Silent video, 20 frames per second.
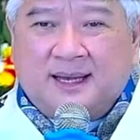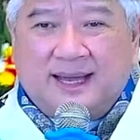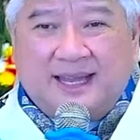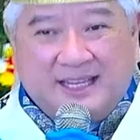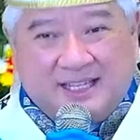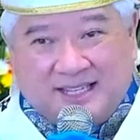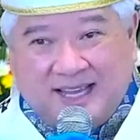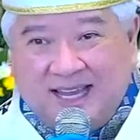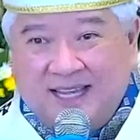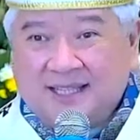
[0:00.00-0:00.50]

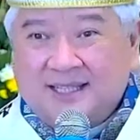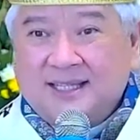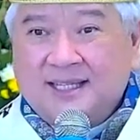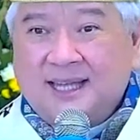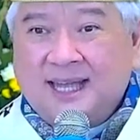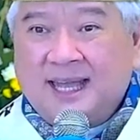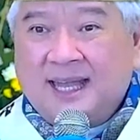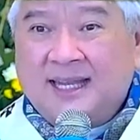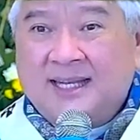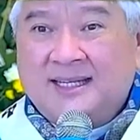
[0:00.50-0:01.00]
I say it
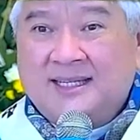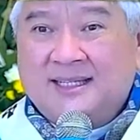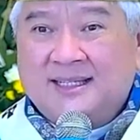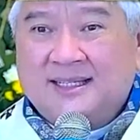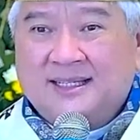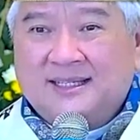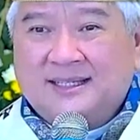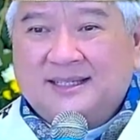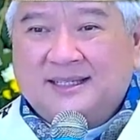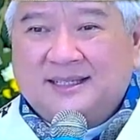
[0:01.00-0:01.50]

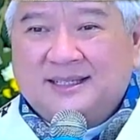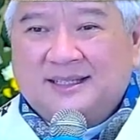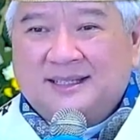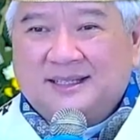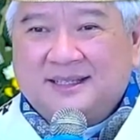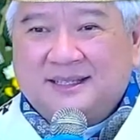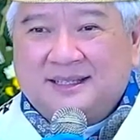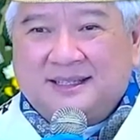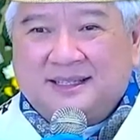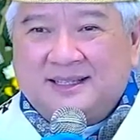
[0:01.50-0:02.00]
again,
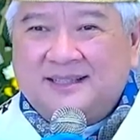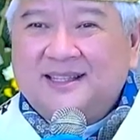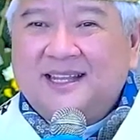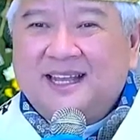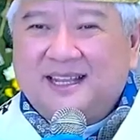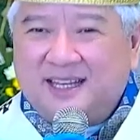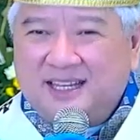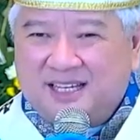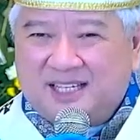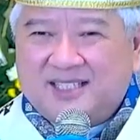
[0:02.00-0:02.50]

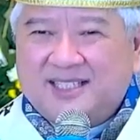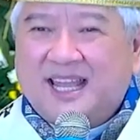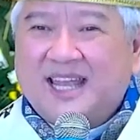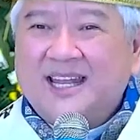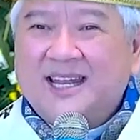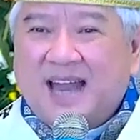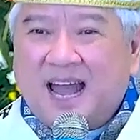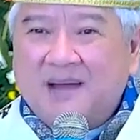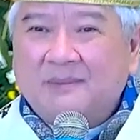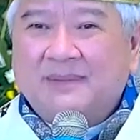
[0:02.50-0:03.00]
there is
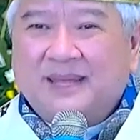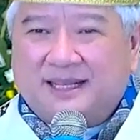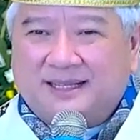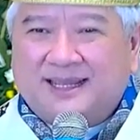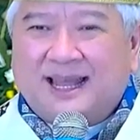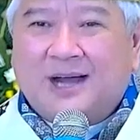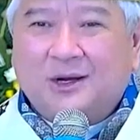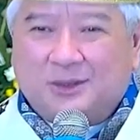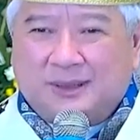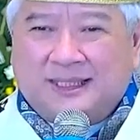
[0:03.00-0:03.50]
dynamic
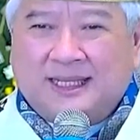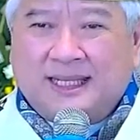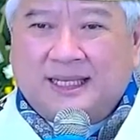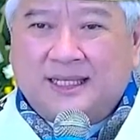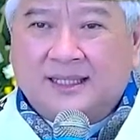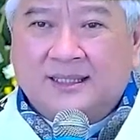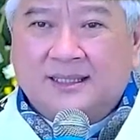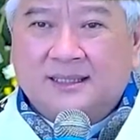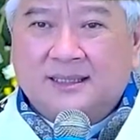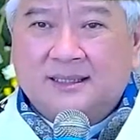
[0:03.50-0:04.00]

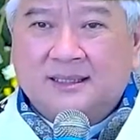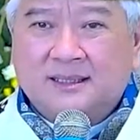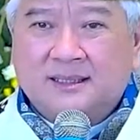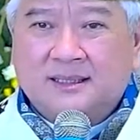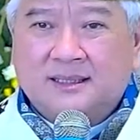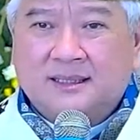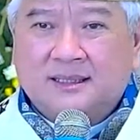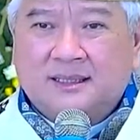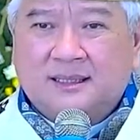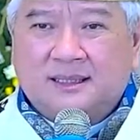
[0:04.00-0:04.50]
doubting,
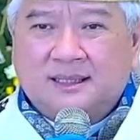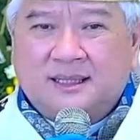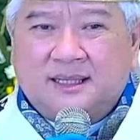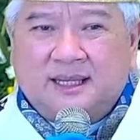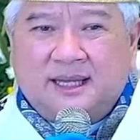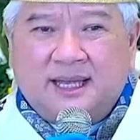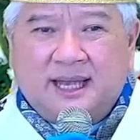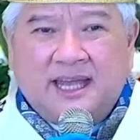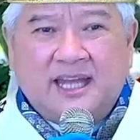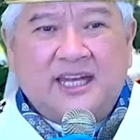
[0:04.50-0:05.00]

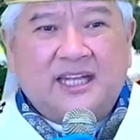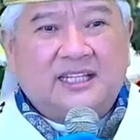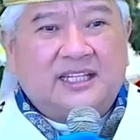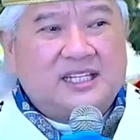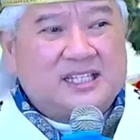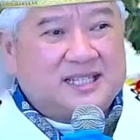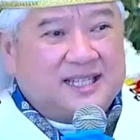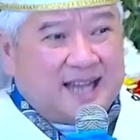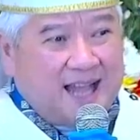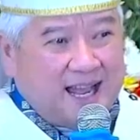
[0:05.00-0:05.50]
and it
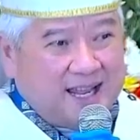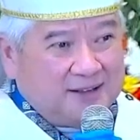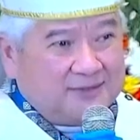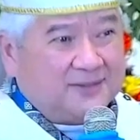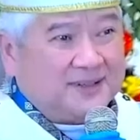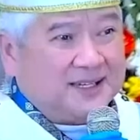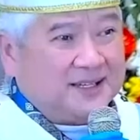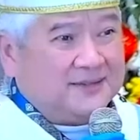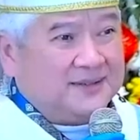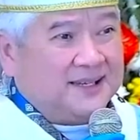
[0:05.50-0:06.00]
is
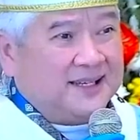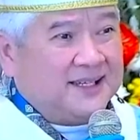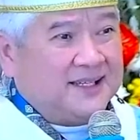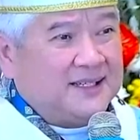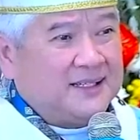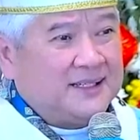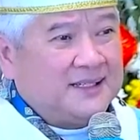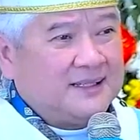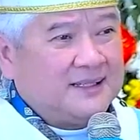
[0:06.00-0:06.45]
life-giving.